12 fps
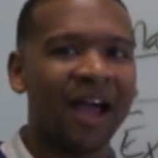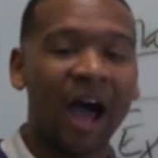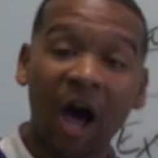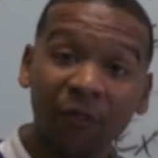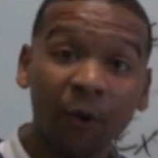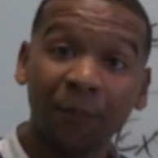
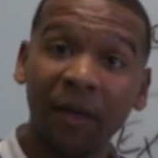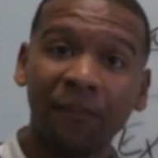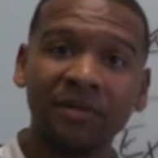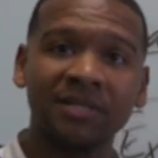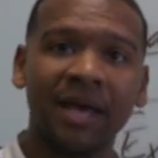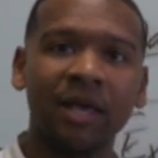Other
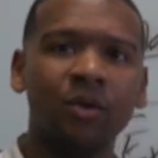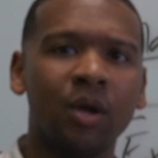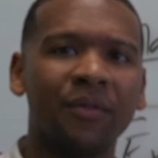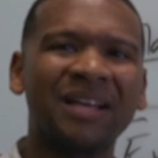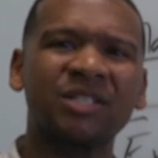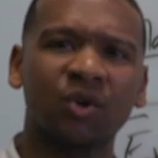people say, you
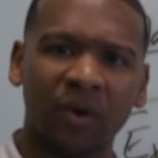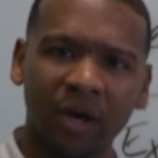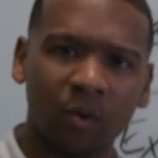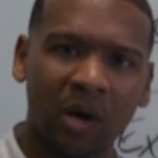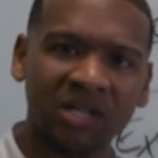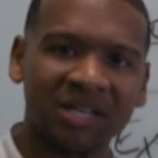know, that's a
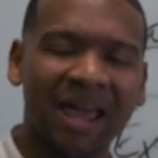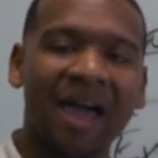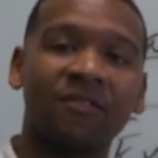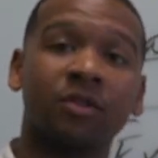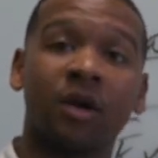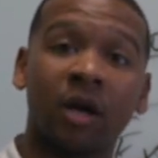great question. I
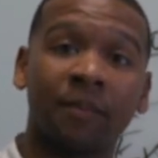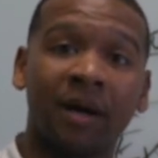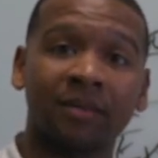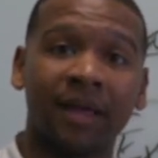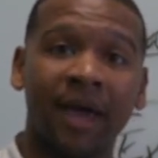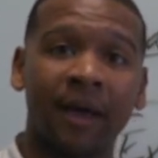haven't thought
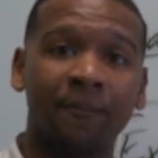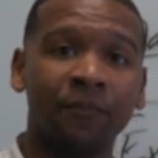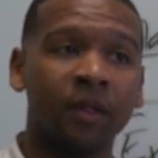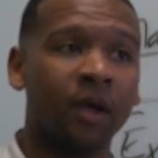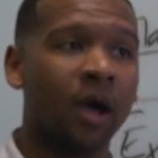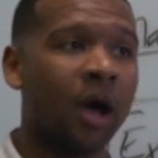about that.
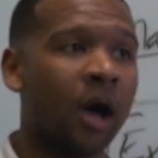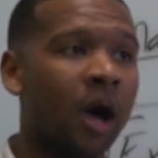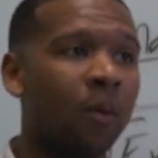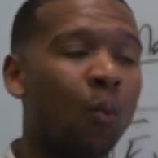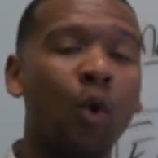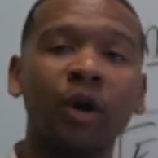
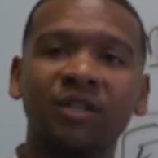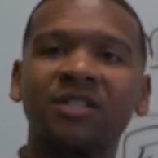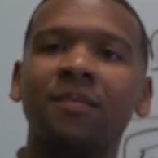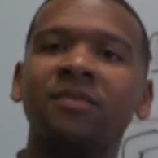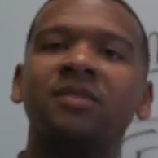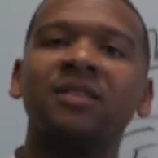What are
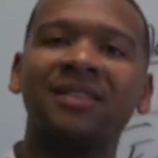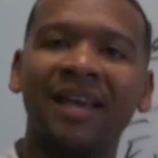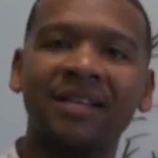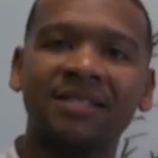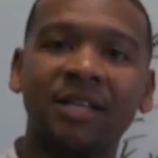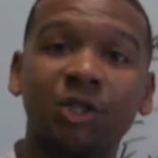some of the
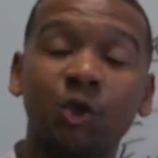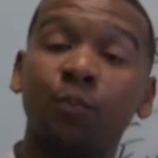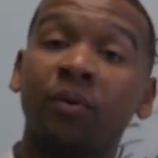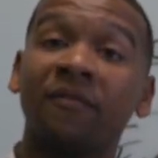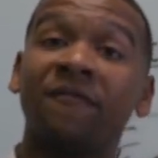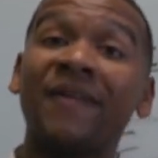things that you
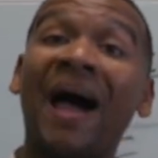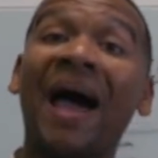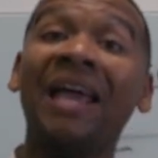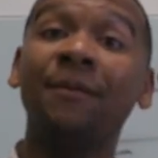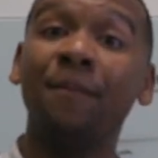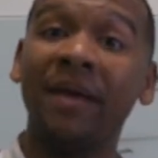
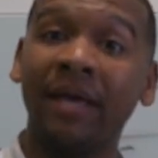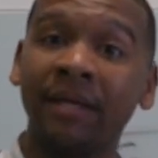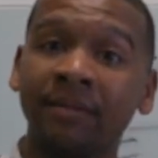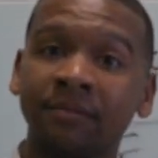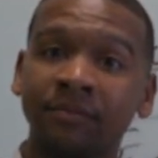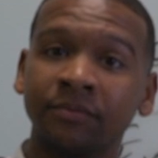provide
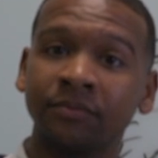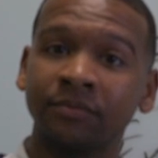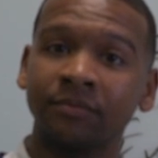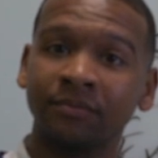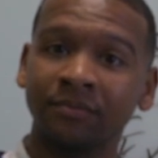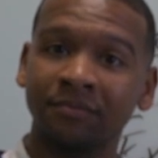me?
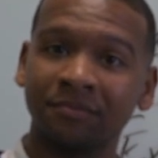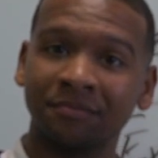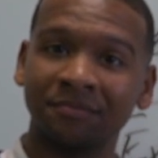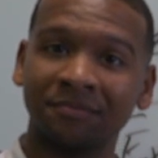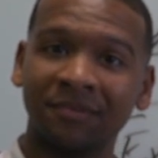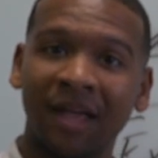
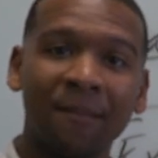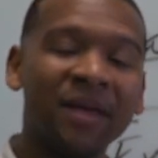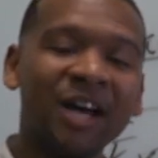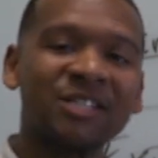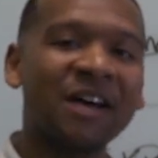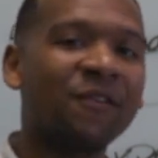
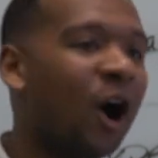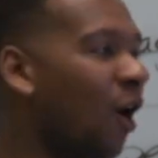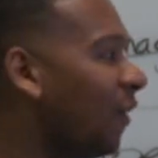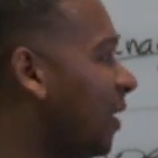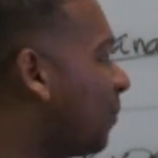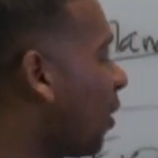Because I've
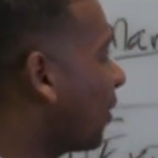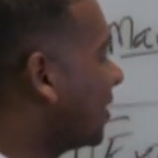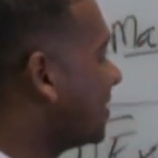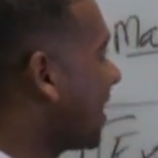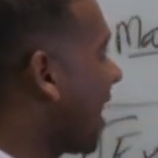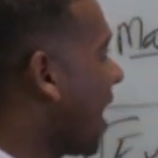already
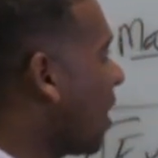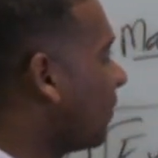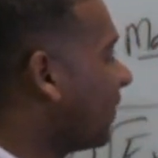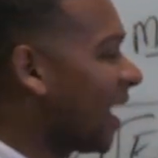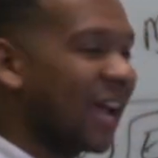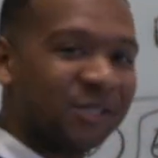broken
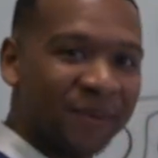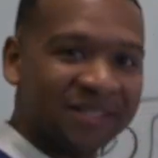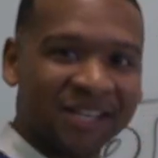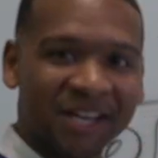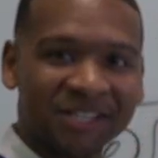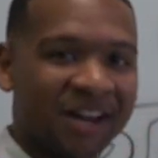down the
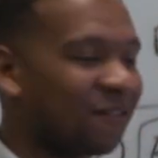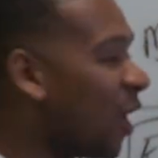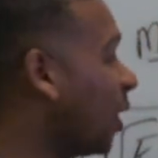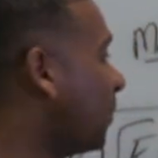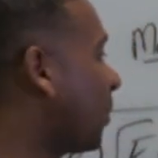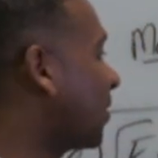expectation. I've
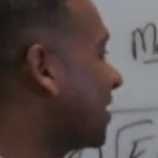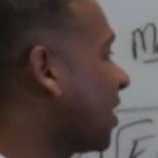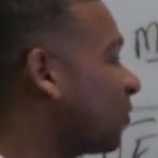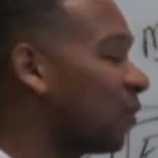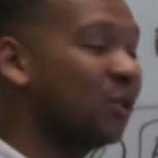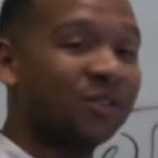already broken
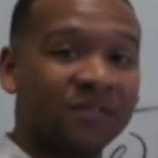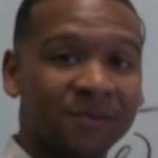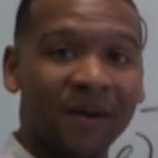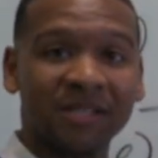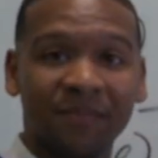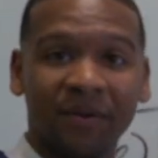down the roles and
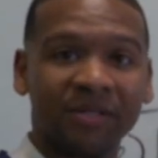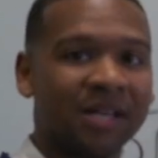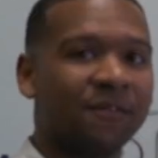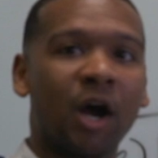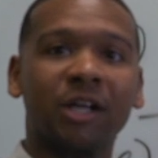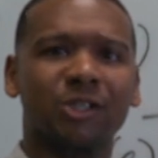responsibilities.
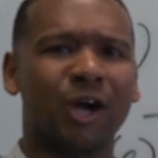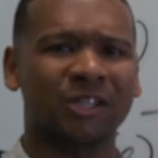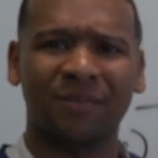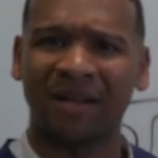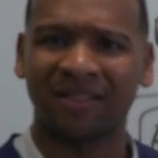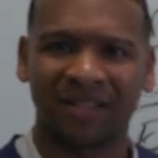I've already talked
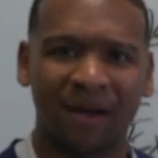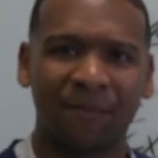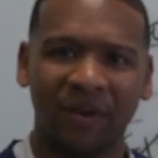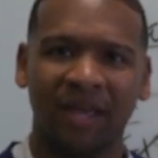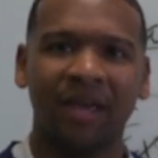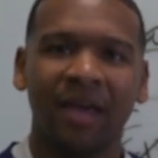about the
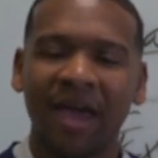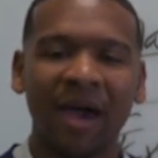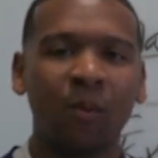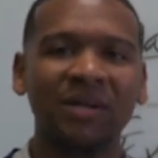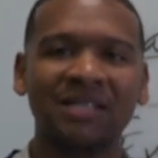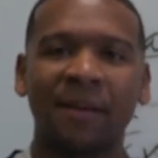company
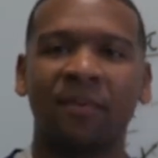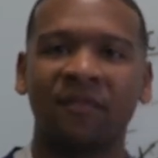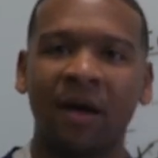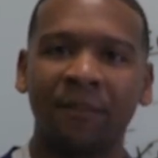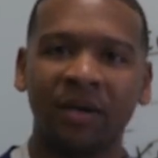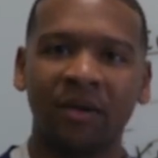and what type of
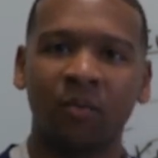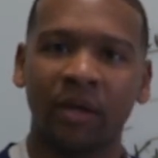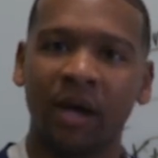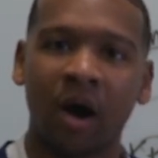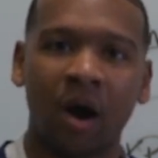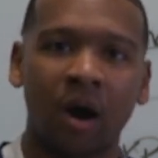company
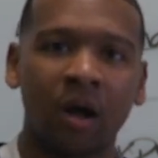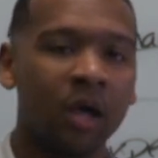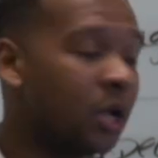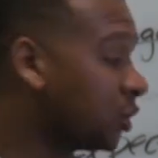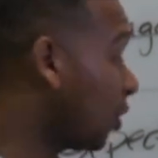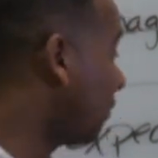we are.
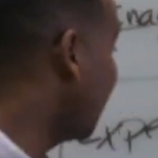So